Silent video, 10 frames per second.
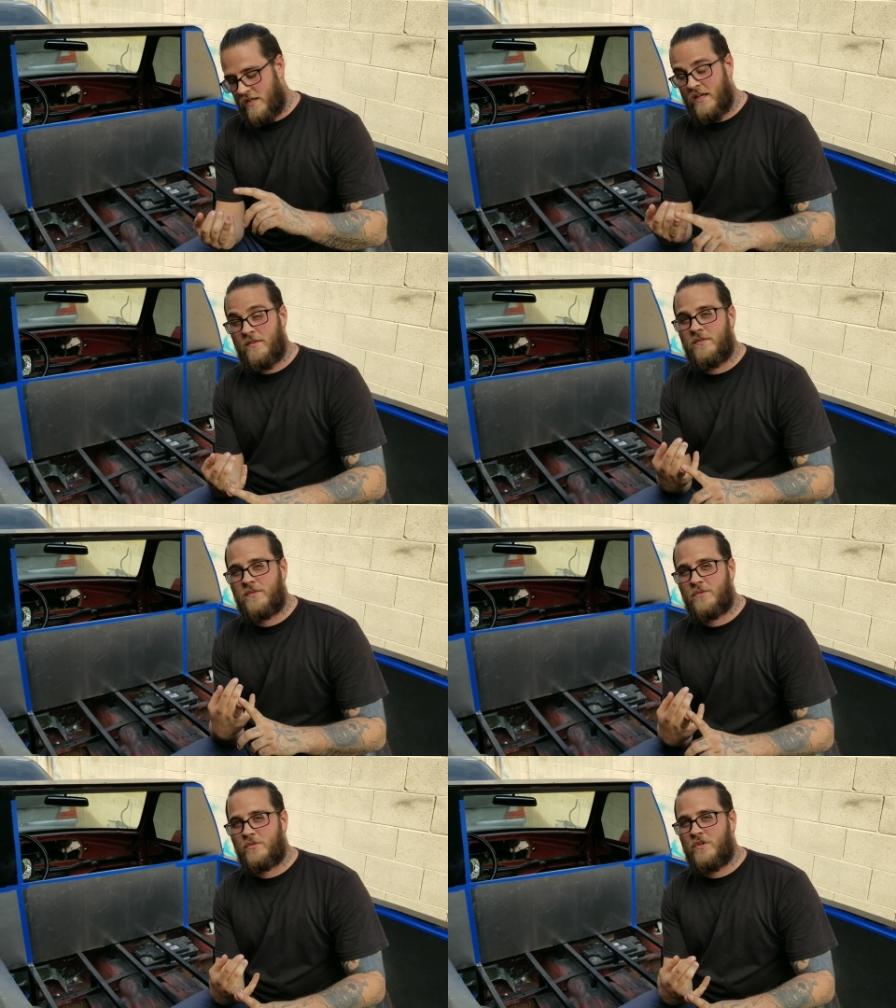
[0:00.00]
In
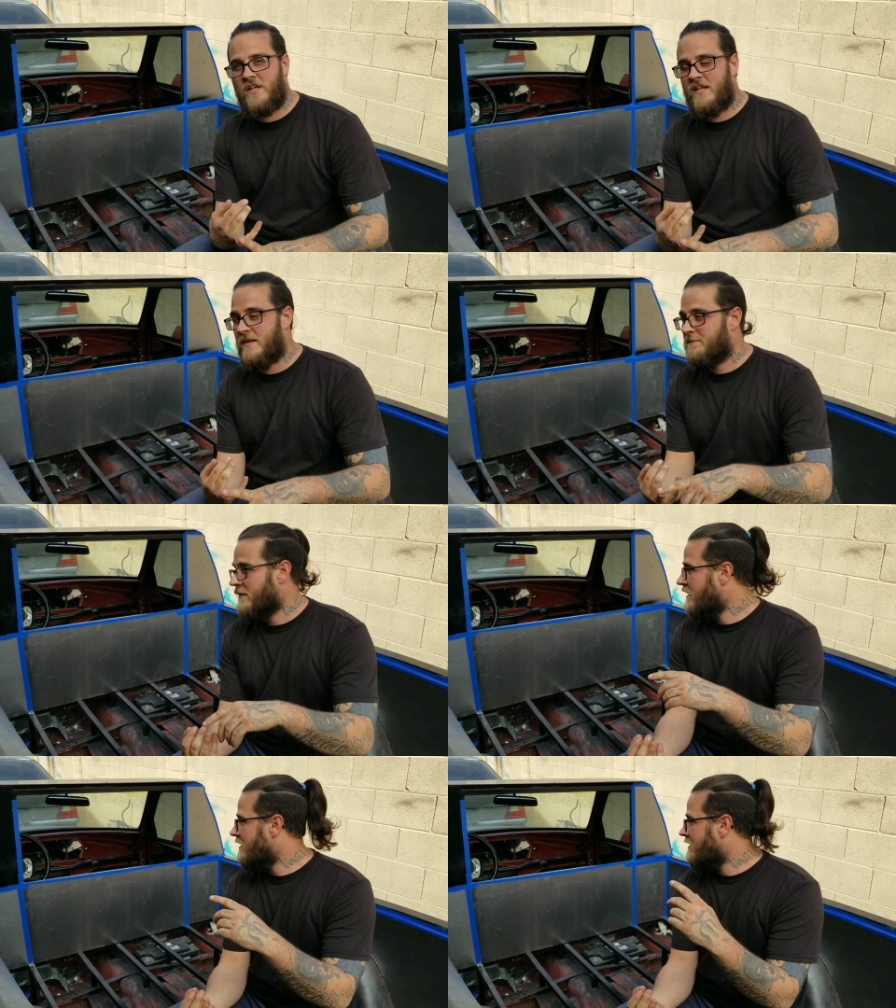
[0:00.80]
3,
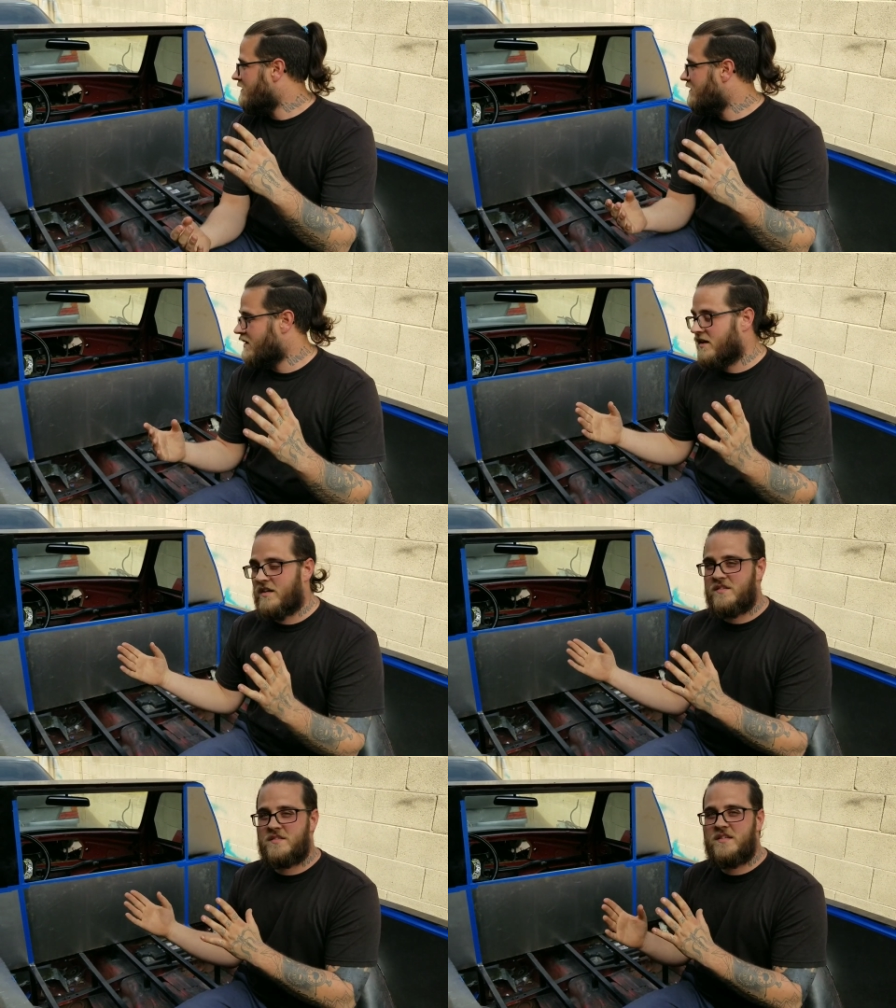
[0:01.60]

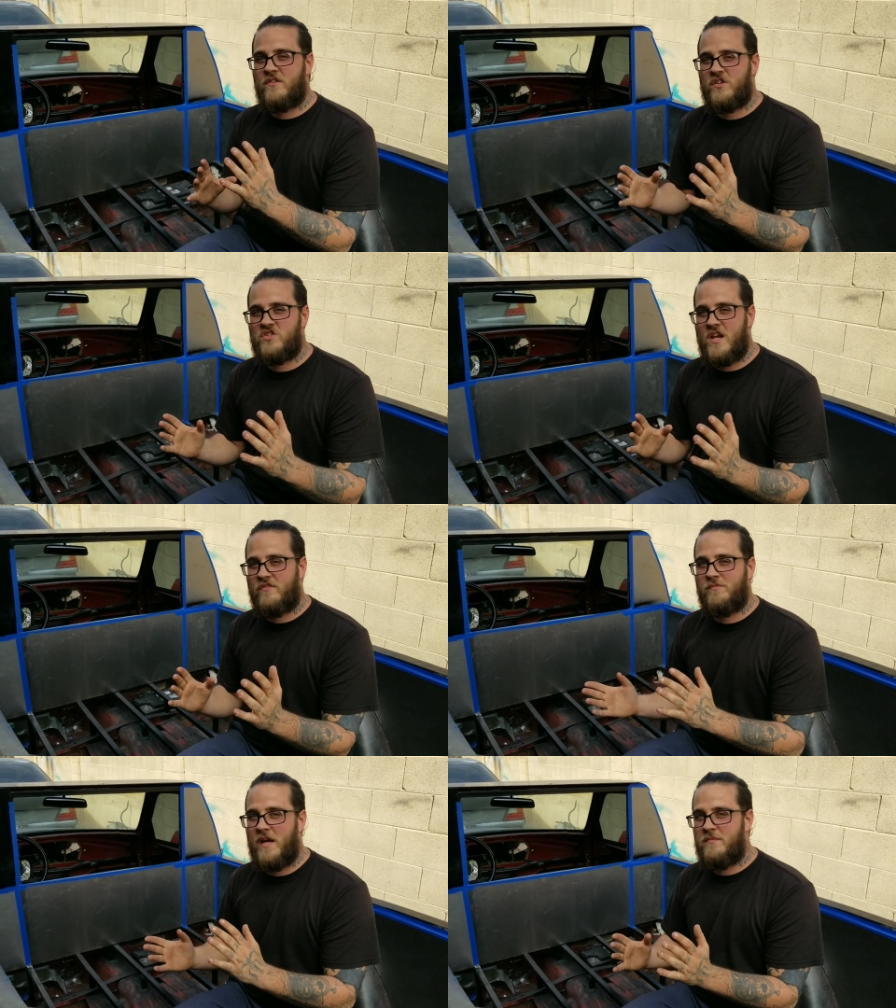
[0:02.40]
the steering
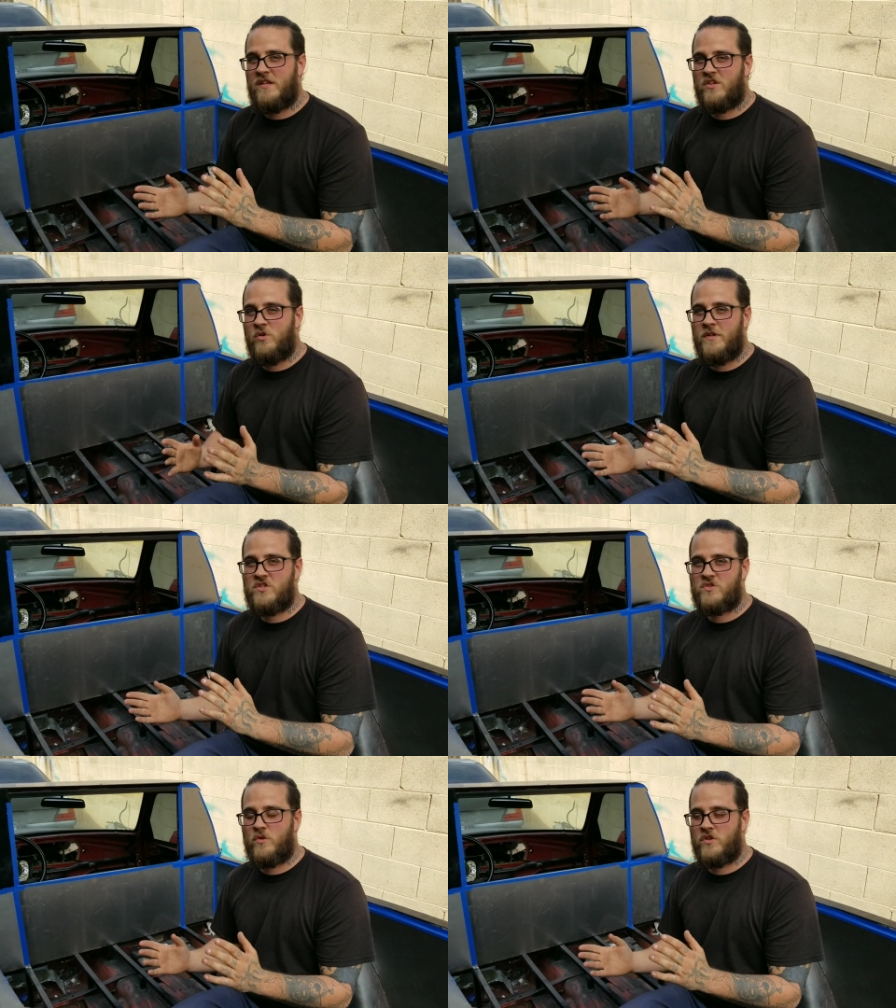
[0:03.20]
shaft might be a little bit
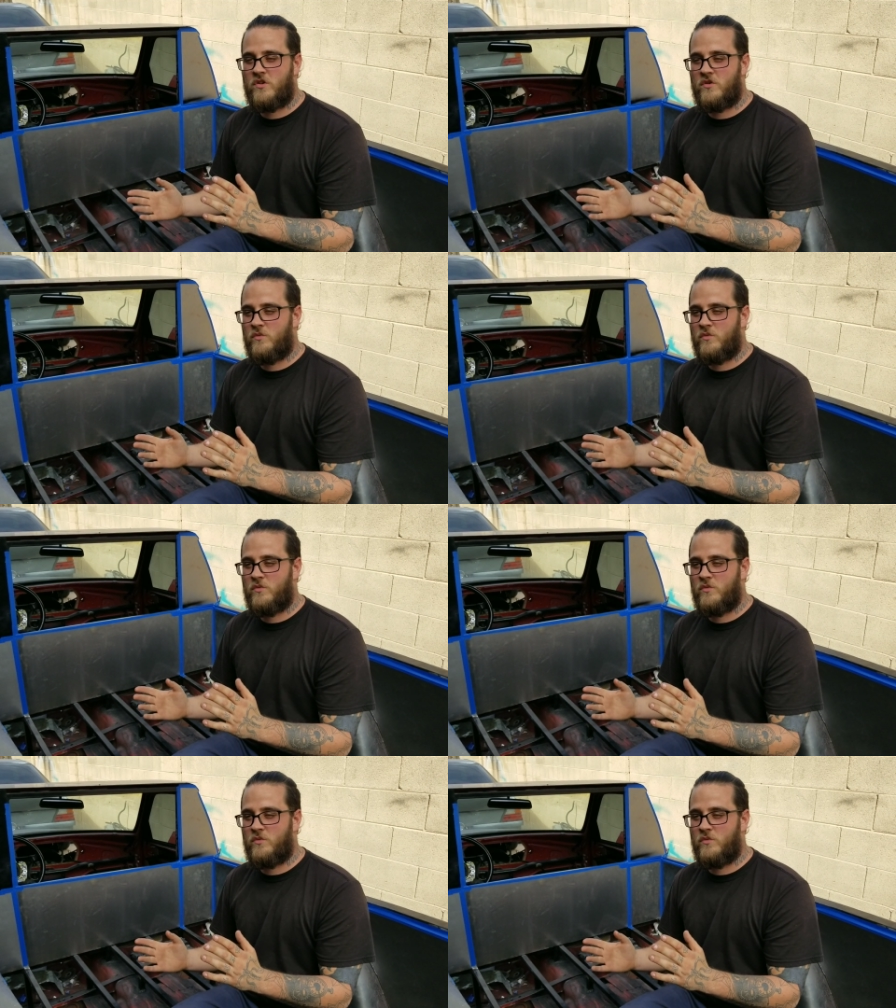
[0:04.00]
shorter.